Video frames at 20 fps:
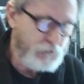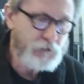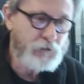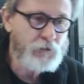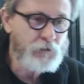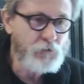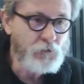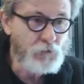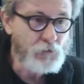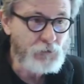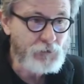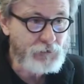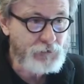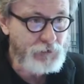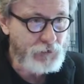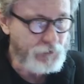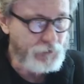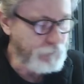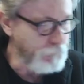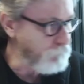our little
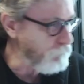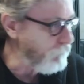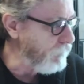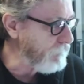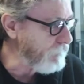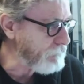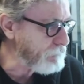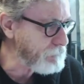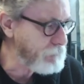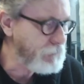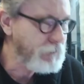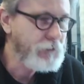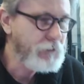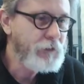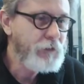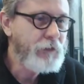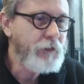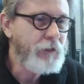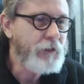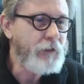Italian rocket.
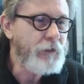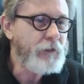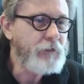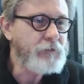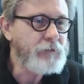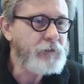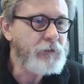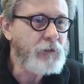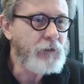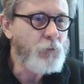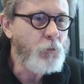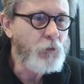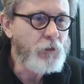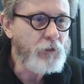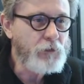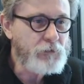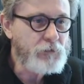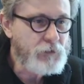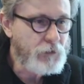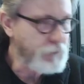And uh, we're
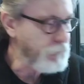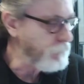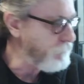gonna take you